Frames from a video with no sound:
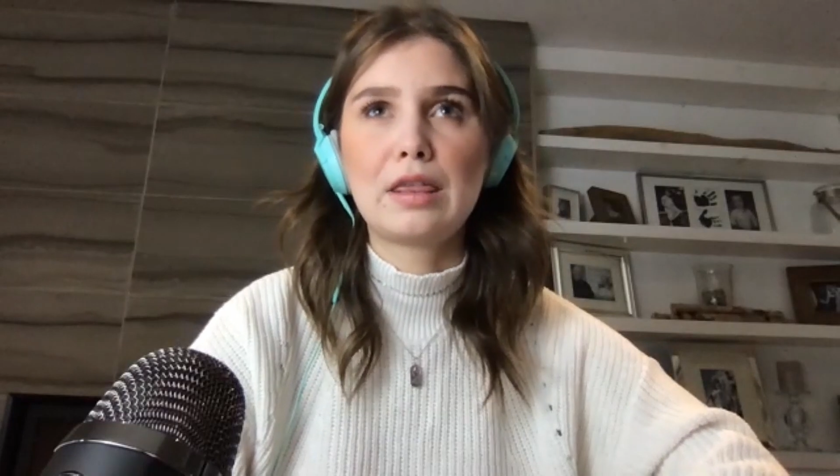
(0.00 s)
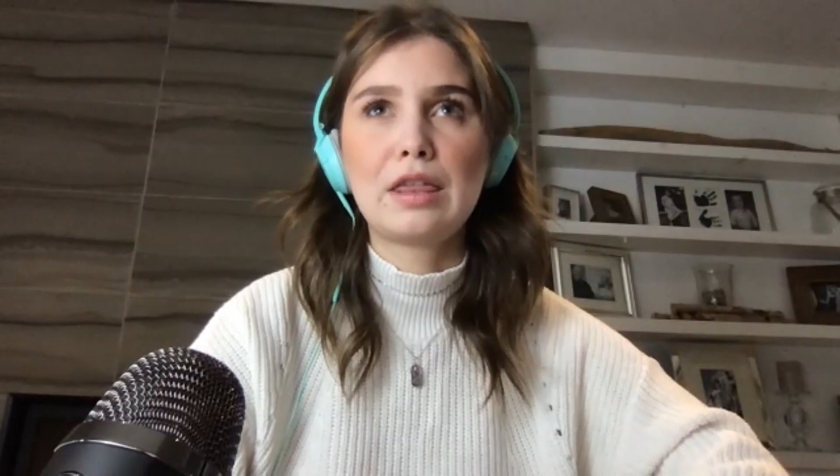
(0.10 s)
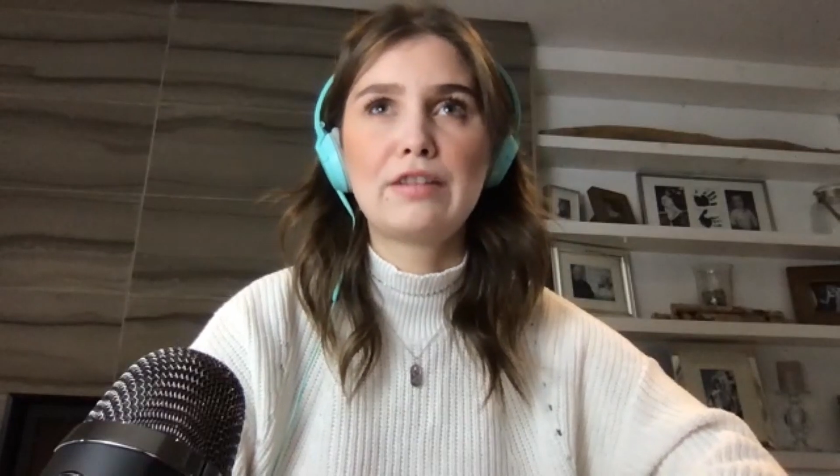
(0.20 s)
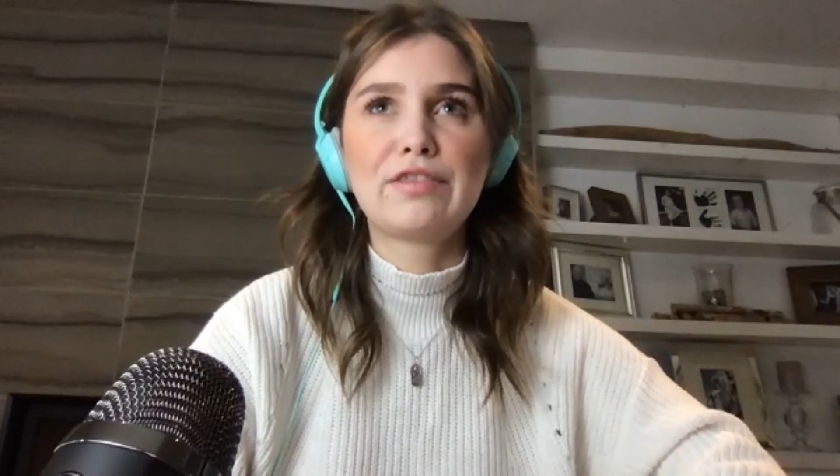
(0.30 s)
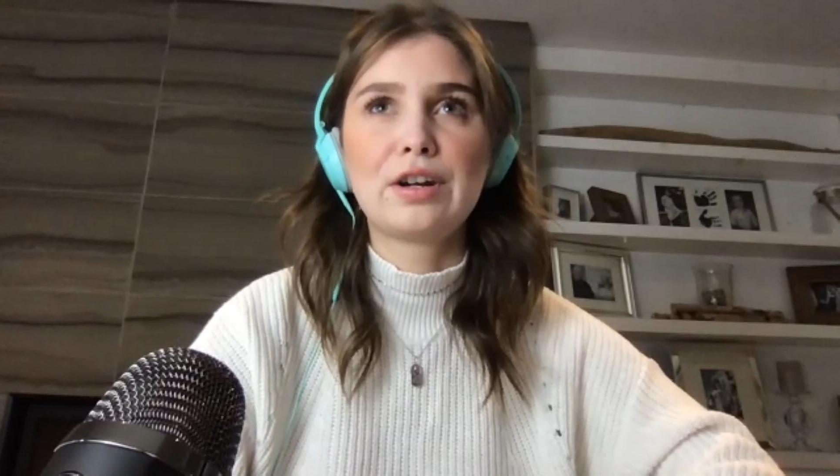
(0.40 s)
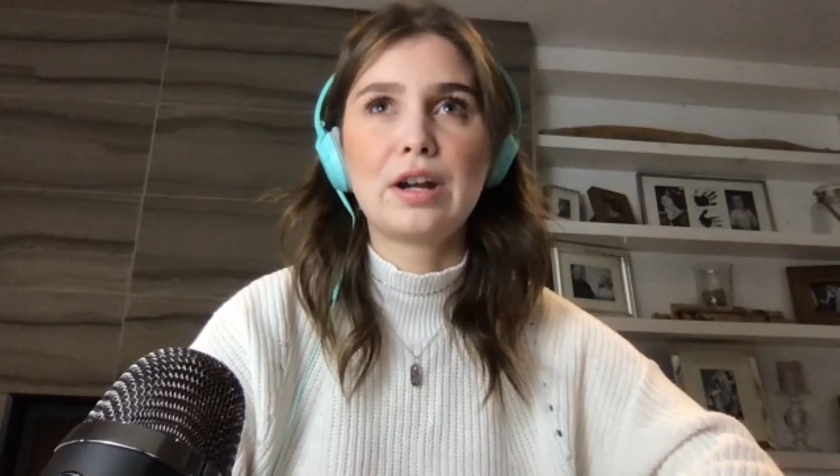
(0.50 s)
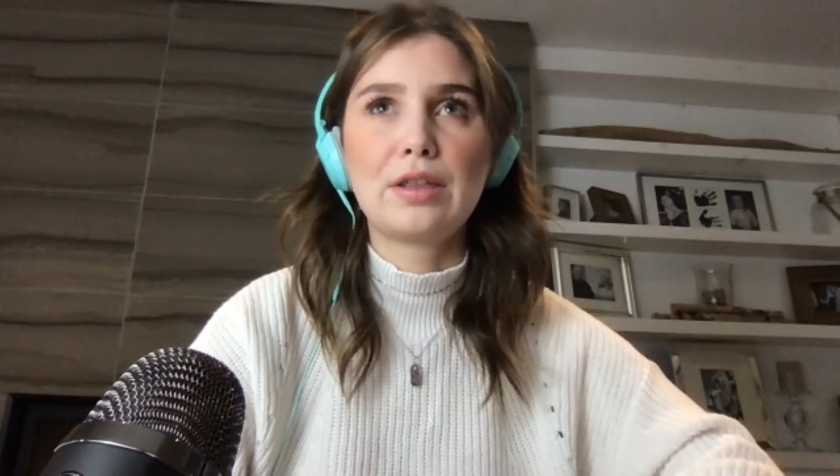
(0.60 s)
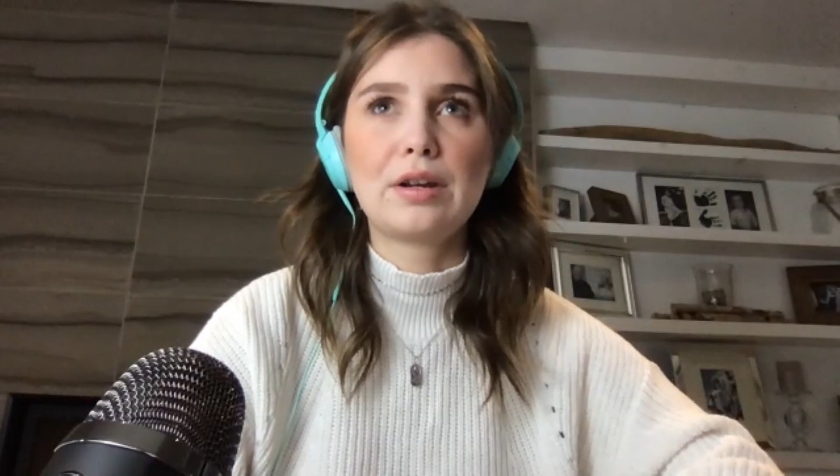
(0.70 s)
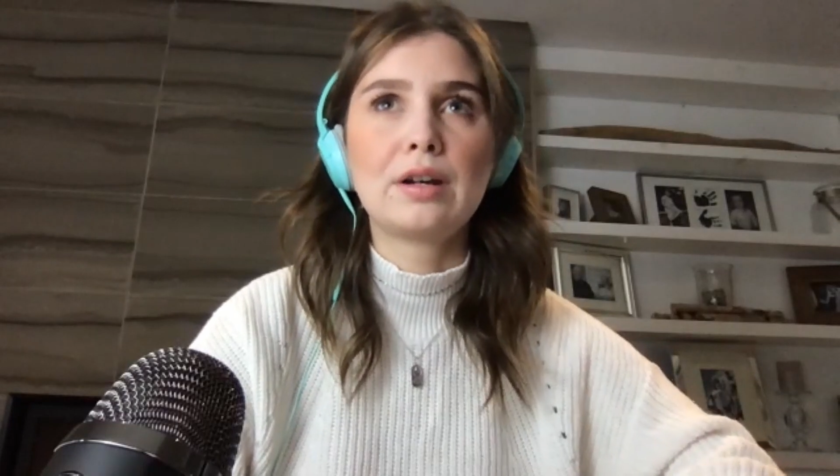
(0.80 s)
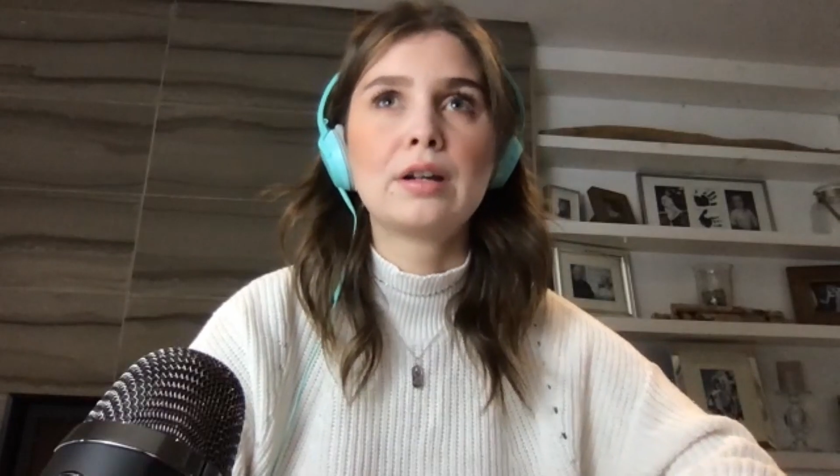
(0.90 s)
I think, for
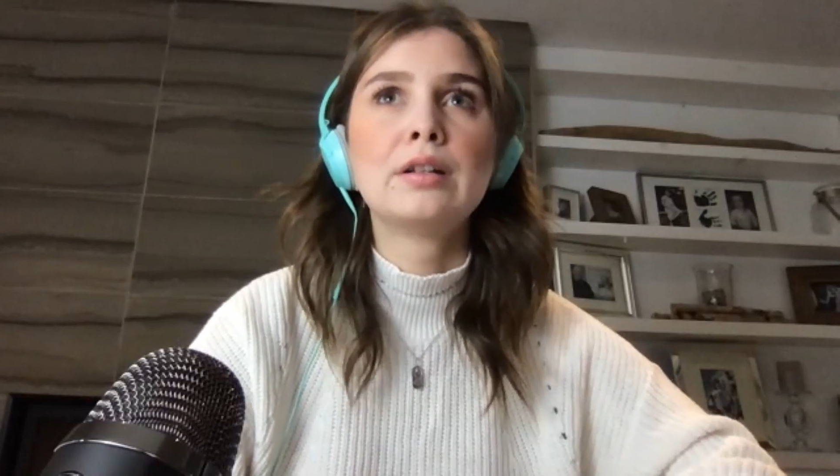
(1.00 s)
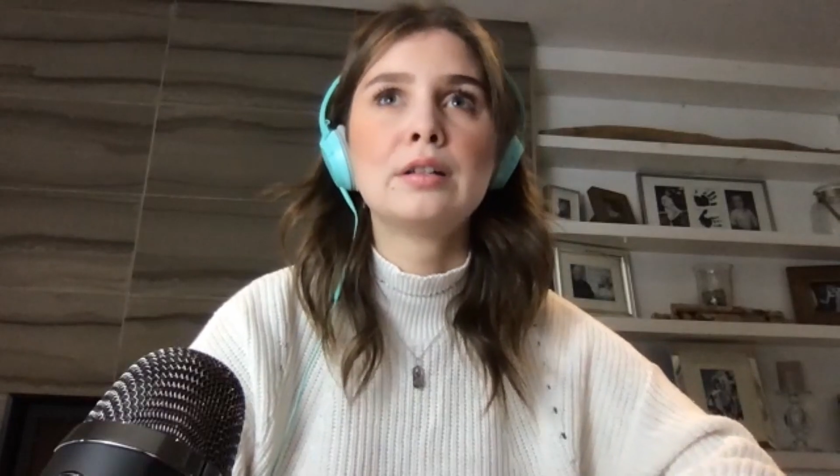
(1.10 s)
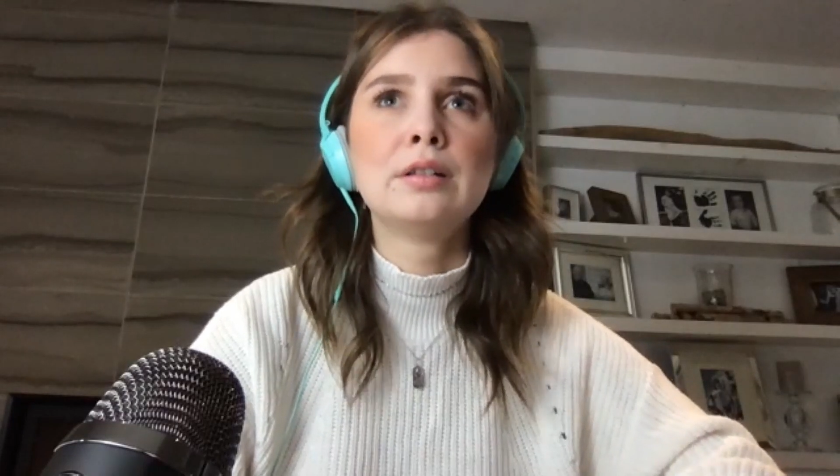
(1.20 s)
another